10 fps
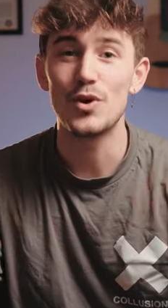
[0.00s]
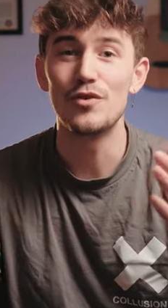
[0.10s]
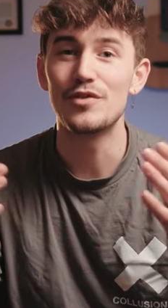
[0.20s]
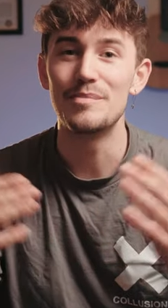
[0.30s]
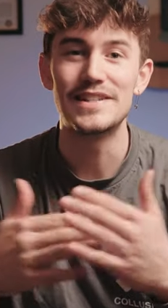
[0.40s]
all
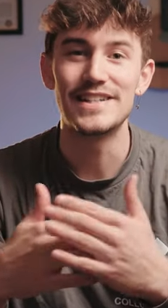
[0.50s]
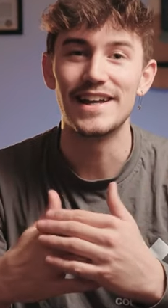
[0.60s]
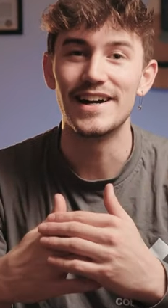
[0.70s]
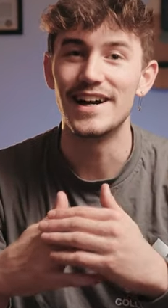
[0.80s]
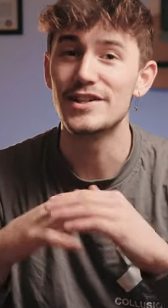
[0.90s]
from me
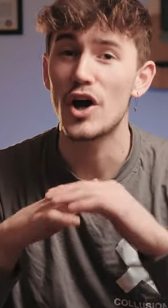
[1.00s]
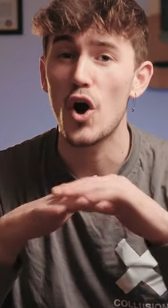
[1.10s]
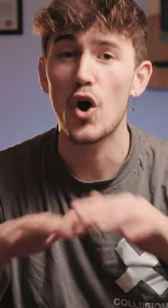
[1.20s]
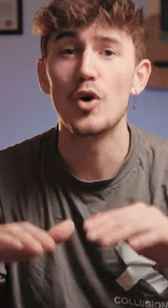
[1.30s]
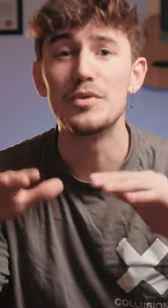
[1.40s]
today, guys. I
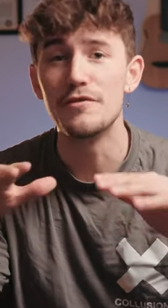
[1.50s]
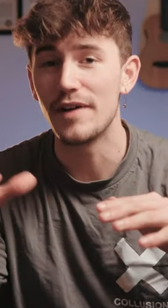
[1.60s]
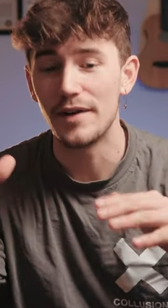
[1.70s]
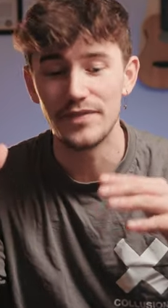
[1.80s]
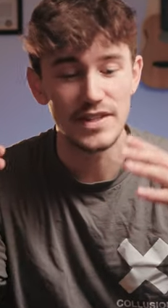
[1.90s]
hope you
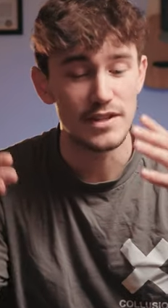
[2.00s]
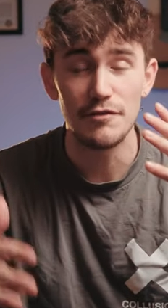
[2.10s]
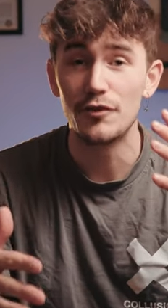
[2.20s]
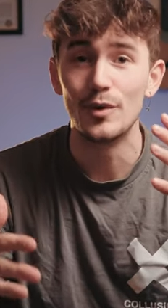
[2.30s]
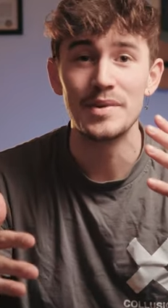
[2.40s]
found this
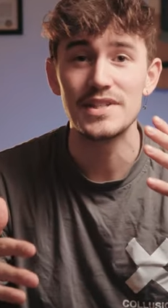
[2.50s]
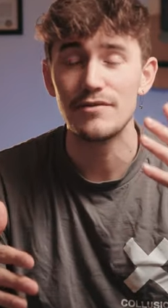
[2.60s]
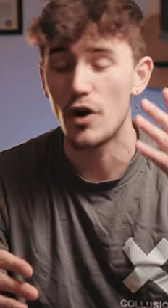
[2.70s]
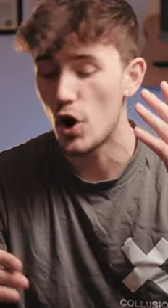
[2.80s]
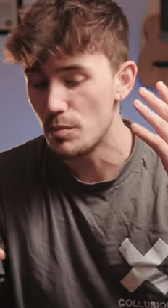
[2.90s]

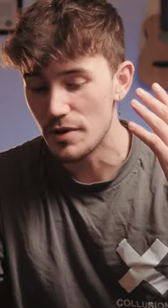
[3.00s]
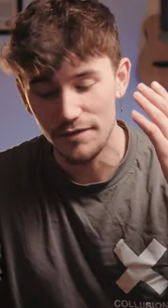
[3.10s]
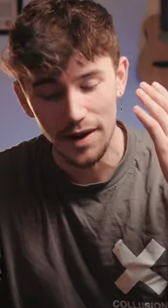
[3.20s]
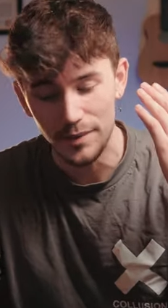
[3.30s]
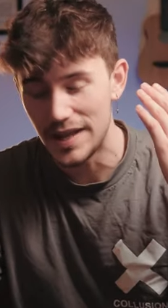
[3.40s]
informative. I hope you
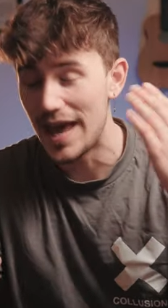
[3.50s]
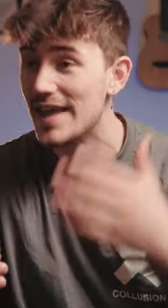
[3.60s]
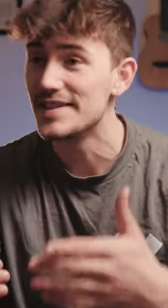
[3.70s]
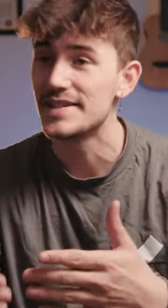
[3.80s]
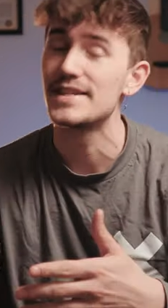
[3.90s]
found it
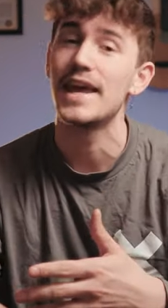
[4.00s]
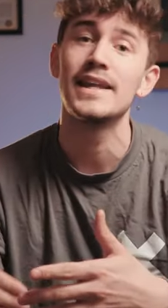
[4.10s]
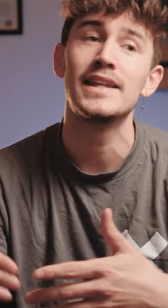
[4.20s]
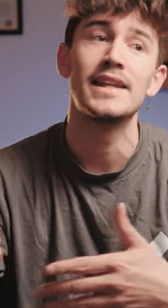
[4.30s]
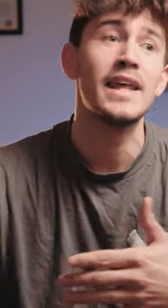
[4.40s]

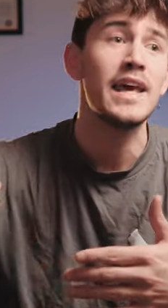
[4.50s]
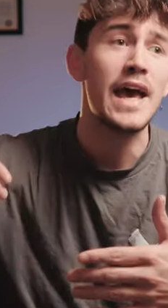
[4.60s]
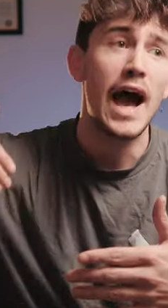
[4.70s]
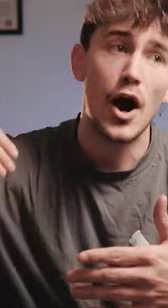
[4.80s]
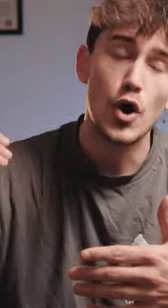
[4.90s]
entertaining.
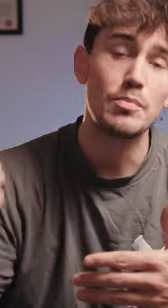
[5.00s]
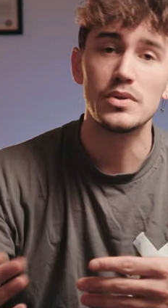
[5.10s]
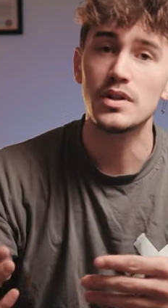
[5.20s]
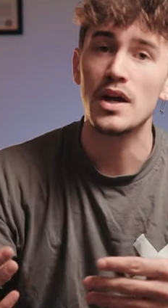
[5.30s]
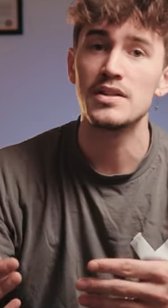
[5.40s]
I hope
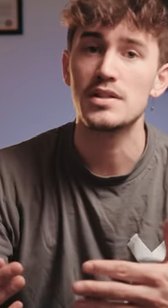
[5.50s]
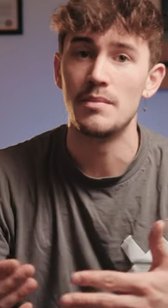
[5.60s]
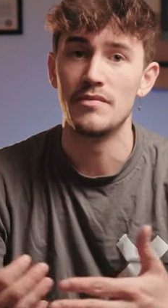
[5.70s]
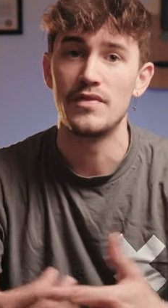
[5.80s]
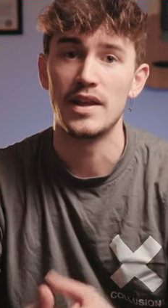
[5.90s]
you learned
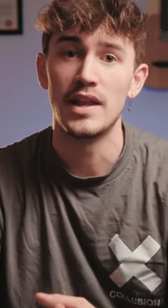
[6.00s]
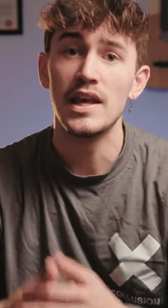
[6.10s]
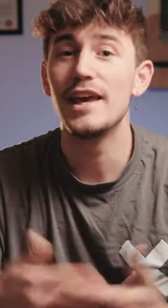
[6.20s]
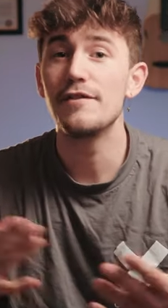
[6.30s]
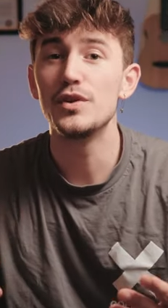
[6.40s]
something.
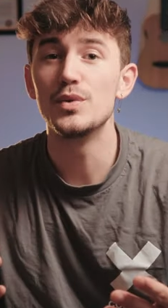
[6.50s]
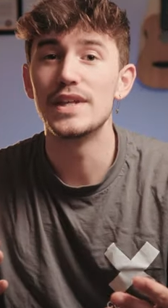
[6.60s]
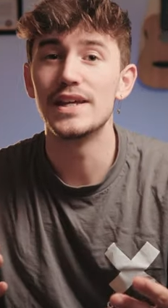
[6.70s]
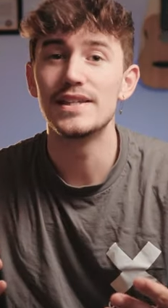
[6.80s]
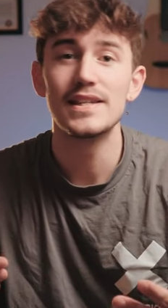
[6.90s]
If you
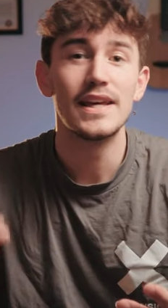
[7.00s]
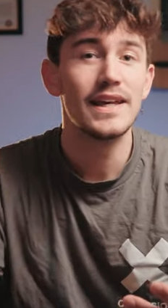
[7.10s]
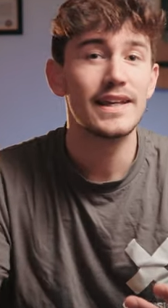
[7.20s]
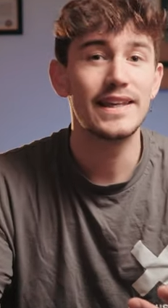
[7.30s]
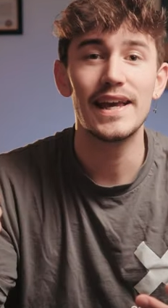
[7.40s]
did,
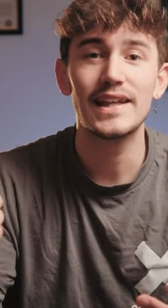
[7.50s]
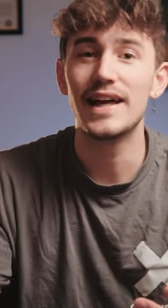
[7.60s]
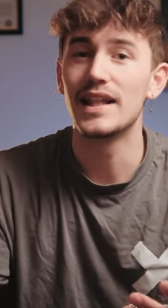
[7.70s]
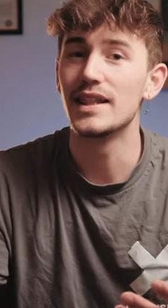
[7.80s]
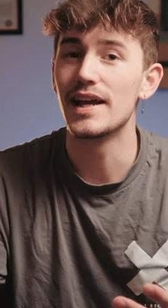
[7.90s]
kick
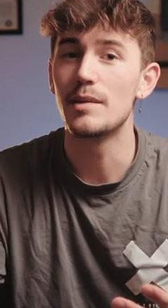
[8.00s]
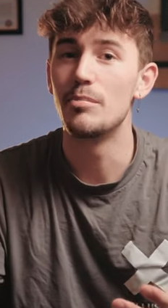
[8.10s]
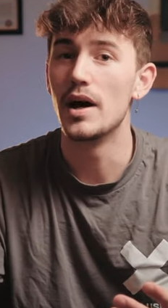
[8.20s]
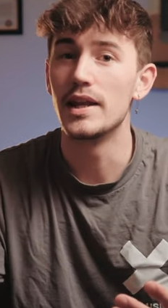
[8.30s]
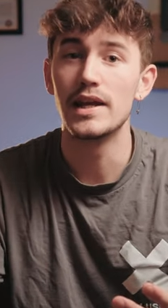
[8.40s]
that like
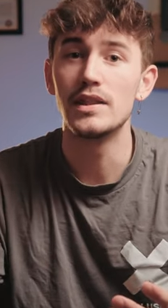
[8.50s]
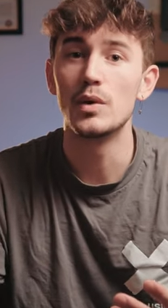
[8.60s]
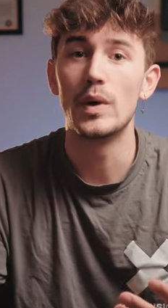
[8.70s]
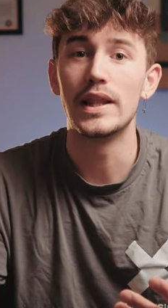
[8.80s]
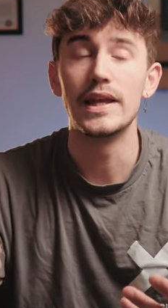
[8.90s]
button in the
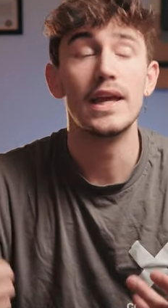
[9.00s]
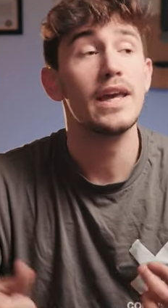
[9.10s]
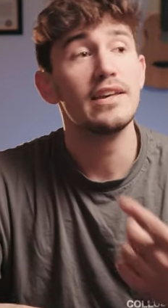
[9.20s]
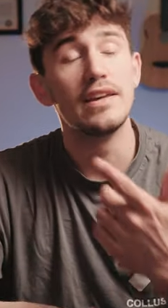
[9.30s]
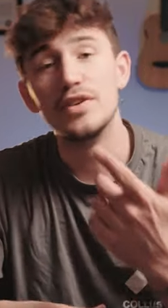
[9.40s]
willy.
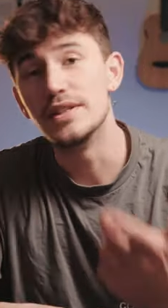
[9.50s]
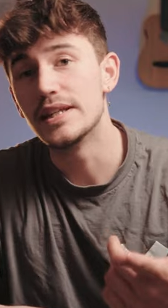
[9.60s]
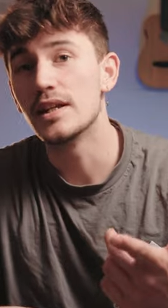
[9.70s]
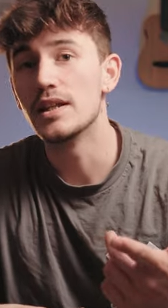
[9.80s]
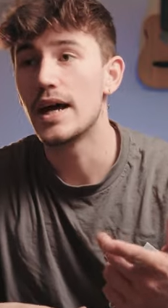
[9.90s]
If you
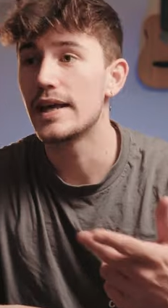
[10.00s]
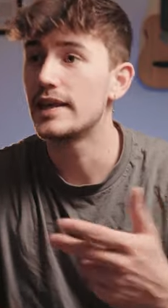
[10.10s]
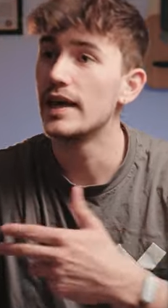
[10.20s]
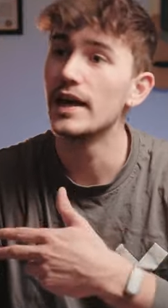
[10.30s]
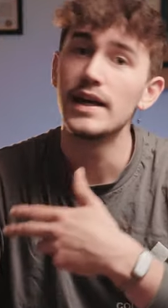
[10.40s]
didn't
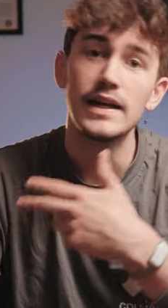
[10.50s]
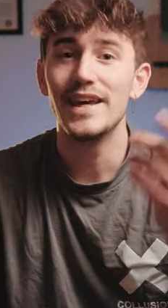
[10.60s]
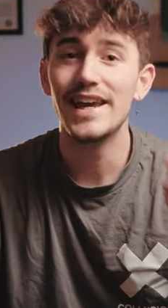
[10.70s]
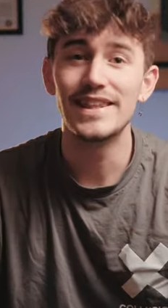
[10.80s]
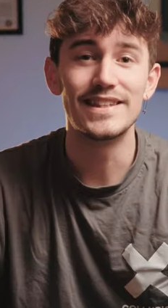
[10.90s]
like it,
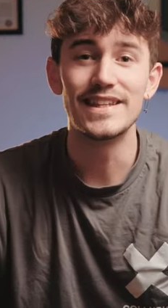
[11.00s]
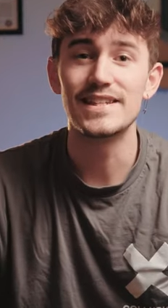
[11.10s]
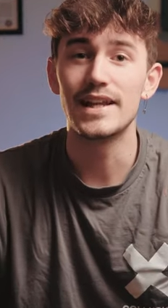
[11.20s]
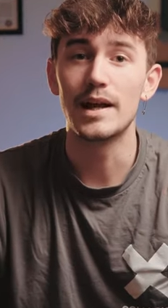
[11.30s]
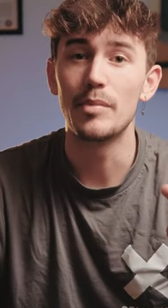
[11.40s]
hit the
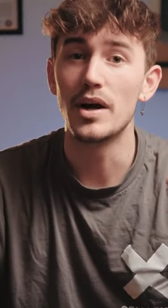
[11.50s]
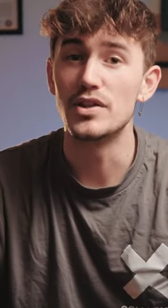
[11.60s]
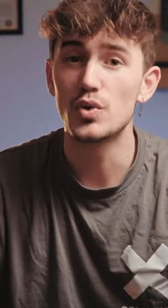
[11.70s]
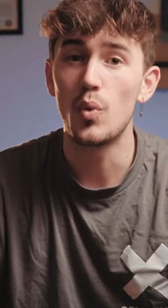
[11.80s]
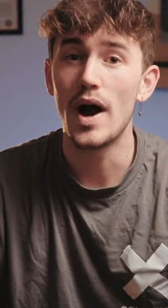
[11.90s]
dislike
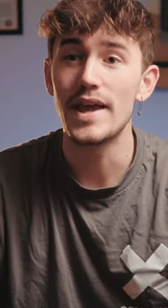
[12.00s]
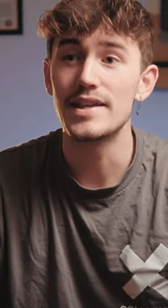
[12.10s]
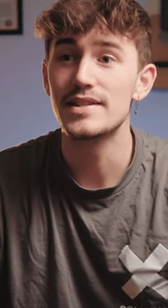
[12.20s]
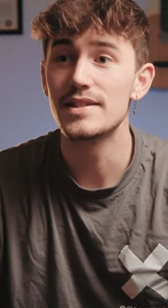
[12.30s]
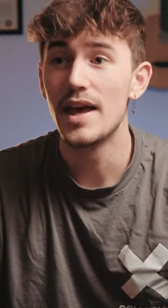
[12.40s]
button
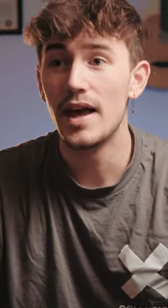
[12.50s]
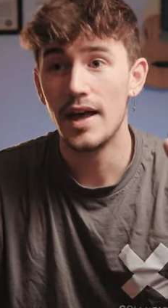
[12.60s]
twice.